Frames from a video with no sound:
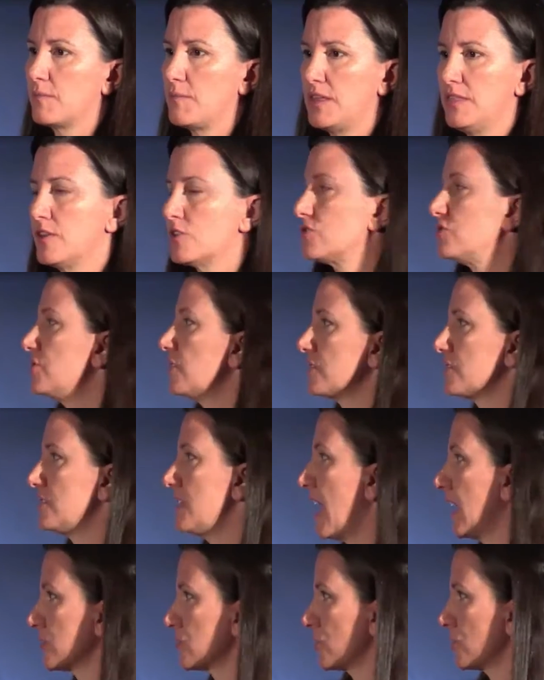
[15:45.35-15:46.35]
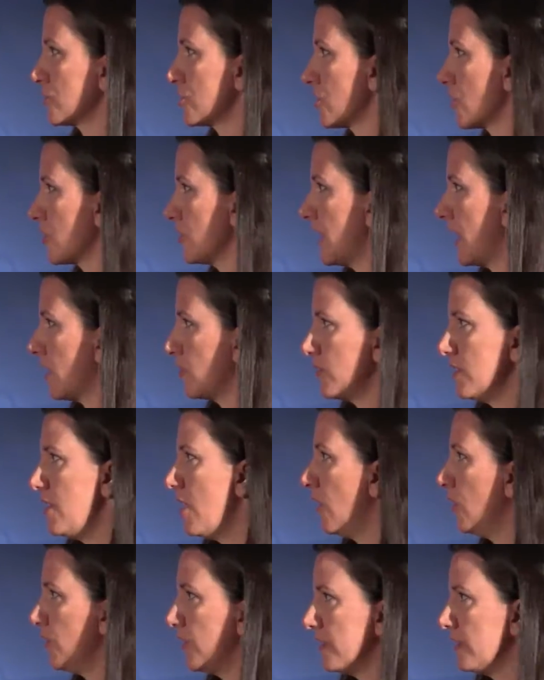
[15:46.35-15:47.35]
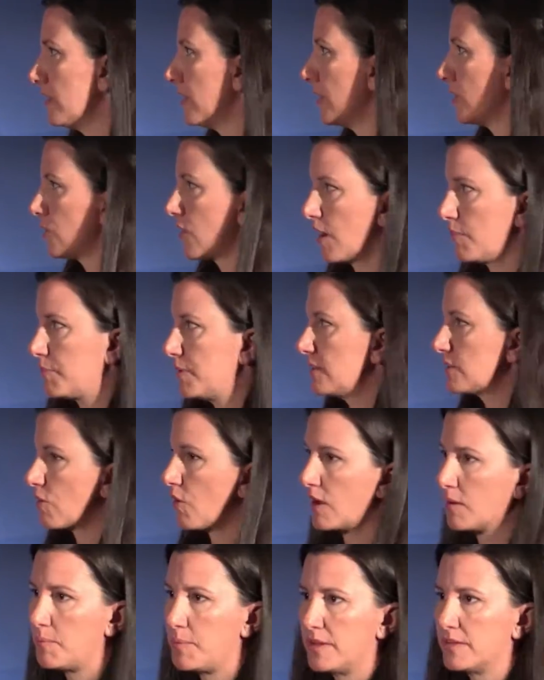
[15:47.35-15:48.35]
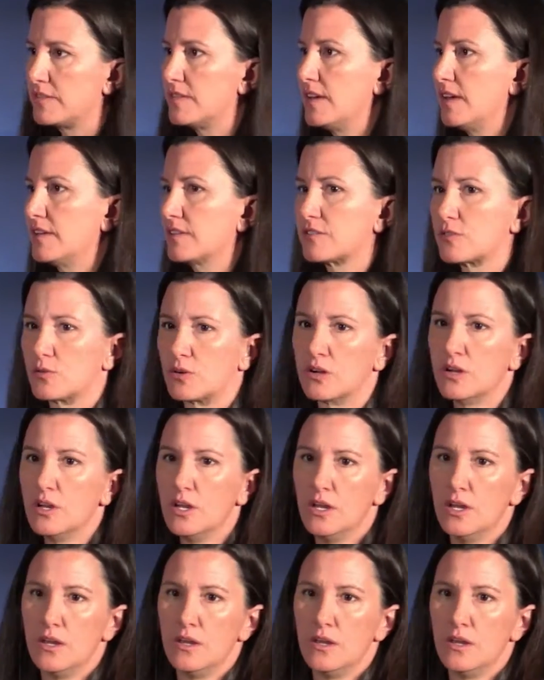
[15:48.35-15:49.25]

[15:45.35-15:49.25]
There's just natural churn there. We know that little companies go out of business or